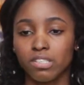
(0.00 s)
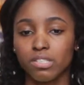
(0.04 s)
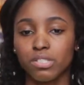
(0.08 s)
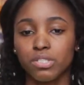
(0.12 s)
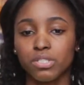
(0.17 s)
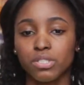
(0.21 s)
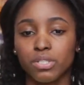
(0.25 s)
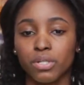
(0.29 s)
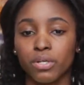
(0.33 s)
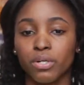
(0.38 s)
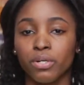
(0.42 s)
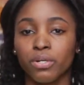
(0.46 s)

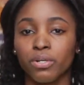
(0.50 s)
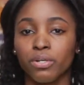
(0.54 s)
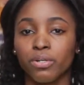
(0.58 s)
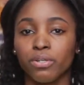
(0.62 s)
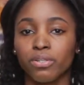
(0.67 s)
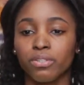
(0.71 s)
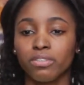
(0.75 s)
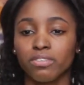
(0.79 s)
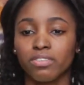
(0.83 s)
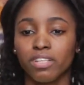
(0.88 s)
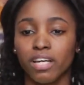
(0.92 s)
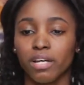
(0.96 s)

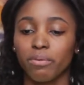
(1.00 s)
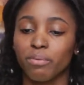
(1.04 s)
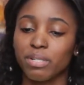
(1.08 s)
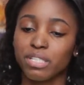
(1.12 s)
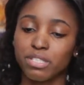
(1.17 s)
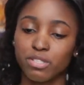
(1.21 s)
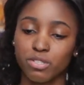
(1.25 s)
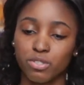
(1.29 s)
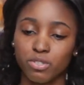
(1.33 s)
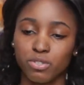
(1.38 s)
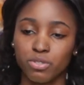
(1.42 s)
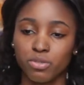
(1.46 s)
So I went
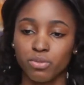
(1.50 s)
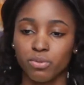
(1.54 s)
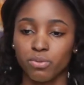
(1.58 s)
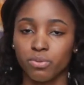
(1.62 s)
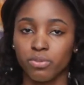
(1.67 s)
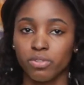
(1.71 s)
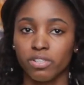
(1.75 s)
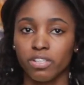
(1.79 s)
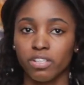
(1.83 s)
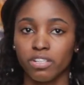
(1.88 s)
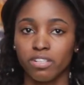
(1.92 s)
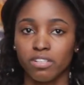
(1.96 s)
to
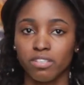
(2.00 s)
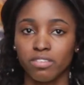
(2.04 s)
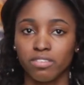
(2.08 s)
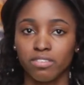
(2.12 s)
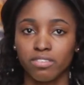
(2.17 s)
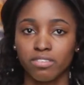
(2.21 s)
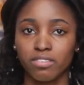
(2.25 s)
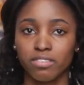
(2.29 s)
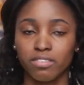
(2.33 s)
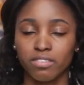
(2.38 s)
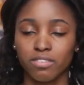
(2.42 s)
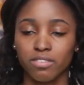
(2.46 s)
school
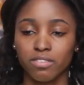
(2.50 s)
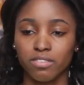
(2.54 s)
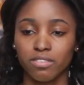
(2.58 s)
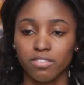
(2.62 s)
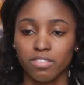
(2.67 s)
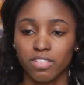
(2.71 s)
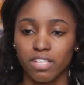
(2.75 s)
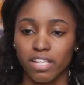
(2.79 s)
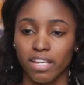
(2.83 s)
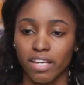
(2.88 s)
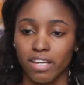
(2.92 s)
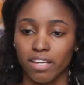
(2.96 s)

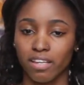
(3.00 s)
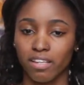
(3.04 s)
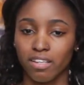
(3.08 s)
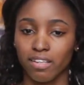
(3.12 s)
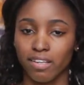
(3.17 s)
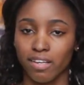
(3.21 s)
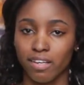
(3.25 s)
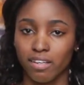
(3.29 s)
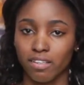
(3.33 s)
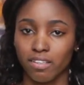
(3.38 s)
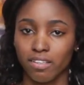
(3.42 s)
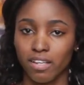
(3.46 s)
to like
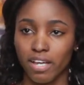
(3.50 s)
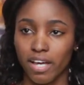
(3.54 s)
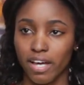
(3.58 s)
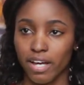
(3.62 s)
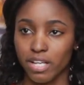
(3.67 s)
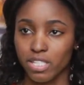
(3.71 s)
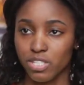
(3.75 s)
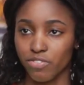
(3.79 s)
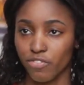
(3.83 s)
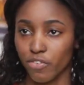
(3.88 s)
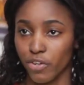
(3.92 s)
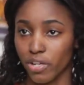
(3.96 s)

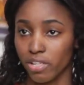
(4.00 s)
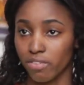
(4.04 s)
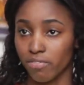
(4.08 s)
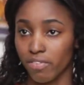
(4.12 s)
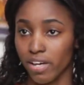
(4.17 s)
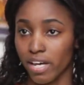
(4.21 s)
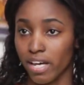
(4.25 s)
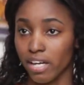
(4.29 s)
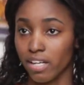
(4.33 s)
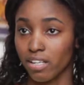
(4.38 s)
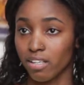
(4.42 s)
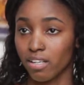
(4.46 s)
ask for
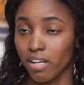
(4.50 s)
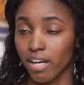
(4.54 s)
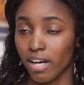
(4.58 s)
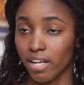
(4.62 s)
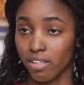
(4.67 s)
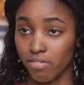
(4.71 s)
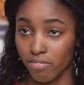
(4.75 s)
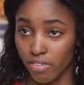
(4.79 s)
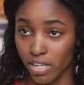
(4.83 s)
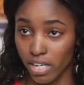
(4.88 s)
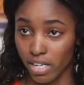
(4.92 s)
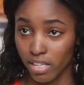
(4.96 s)

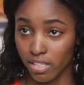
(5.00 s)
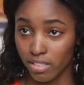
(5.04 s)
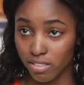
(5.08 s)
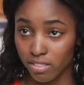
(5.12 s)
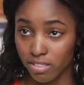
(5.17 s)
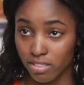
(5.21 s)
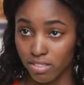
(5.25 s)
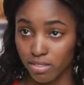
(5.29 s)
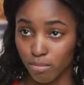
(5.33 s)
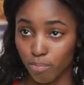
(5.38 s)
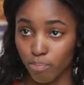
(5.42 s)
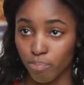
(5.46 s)

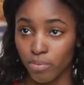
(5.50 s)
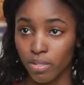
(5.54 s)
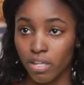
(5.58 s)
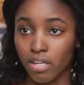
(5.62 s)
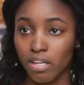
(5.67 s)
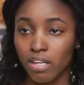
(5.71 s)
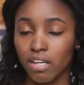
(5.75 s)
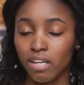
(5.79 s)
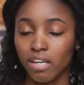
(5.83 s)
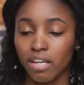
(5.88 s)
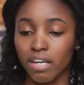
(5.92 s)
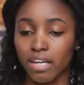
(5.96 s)
advice,
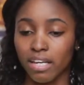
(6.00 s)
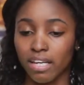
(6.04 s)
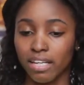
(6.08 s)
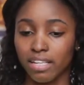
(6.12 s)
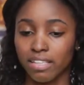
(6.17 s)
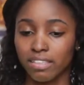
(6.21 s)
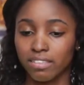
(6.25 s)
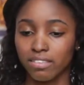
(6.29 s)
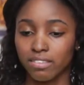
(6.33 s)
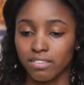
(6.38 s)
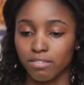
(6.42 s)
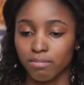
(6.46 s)

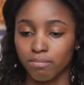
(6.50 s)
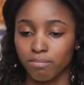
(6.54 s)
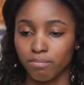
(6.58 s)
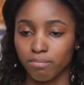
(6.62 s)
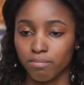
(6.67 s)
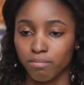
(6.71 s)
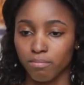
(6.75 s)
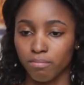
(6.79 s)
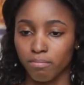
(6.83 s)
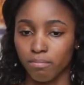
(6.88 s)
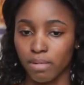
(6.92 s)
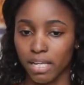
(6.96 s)
and
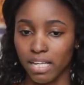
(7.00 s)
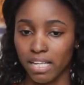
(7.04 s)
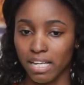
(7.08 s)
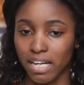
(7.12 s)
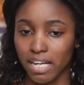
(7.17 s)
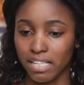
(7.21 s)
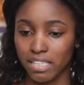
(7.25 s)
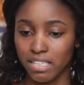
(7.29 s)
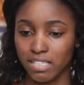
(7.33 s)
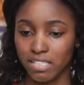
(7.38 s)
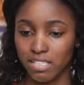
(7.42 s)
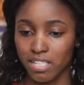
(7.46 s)
my
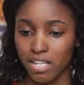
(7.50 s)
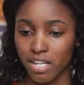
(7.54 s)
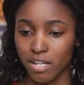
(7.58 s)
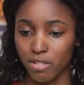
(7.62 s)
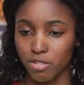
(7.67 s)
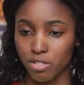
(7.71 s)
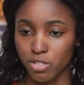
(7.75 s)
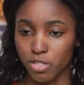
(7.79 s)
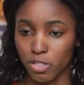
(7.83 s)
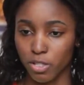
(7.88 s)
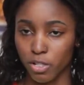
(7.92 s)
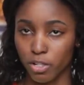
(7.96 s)
guidance
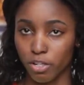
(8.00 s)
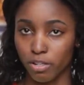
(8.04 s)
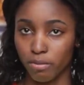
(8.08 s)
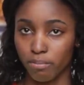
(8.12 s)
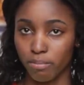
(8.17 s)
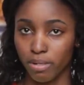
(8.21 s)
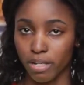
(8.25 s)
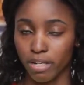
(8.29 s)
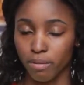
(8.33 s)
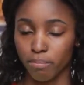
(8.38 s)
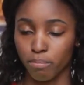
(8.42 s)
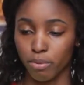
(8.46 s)
counselor,
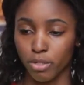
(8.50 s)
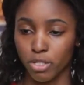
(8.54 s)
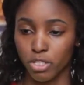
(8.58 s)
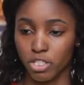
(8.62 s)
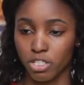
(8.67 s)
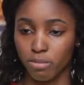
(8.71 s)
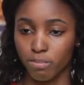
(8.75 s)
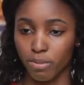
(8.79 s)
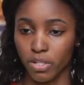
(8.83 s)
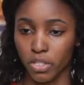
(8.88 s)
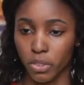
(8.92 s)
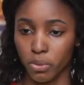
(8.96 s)
my
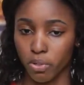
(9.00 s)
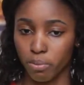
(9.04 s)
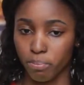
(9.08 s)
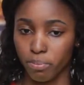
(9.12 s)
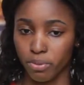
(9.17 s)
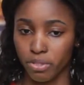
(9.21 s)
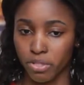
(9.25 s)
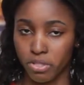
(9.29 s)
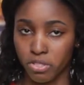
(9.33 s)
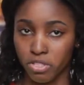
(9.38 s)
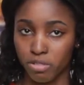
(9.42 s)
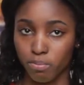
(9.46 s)
principal, they were
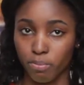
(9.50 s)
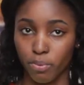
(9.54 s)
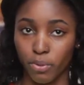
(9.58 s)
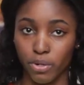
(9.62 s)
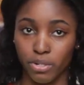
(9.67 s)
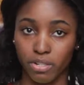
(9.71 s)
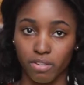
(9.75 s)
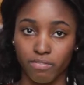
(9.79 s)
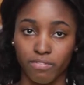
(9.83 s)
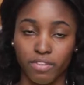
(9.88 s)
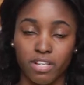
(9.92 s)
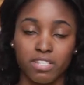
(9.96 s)
pretty
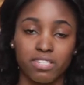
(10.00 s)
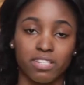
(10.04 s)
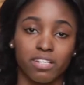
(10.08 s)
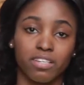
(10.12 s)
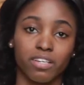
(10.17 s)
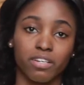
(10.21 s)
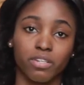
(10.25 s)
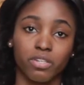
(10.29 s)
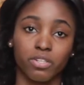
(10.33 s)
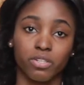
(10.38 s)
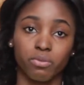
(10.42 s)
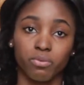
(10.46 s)
supportive because I had
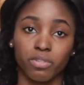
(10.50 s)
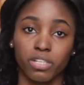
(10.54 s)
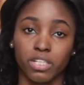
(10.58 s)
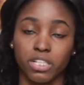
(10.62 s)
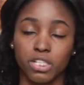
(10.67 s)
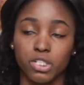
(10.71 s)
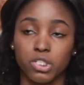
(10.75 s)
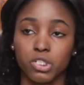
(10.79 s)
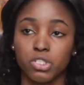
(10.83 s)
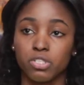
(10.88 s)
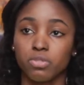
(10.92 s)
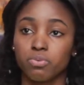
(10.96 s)
a good
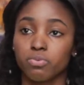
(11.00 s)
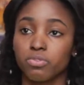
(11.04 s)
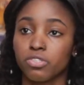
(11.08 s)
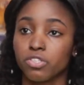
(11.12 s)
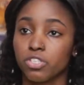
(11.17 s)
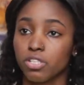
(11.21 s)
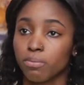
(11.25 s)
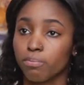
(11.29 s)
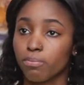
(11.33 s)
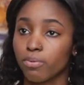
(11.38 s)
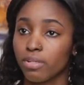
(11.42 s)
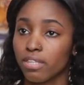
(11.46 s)

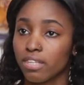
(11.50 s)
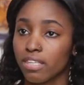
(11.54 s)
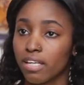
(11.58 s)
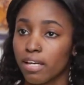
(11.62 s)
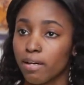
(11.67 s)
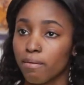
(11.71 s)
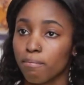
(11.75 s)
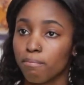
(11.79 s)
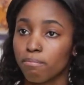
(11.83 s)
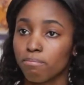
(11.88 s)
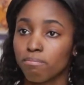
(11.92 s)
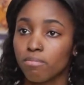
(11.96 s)
relationship with
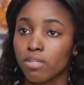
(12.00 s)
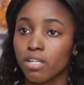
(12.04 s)
them.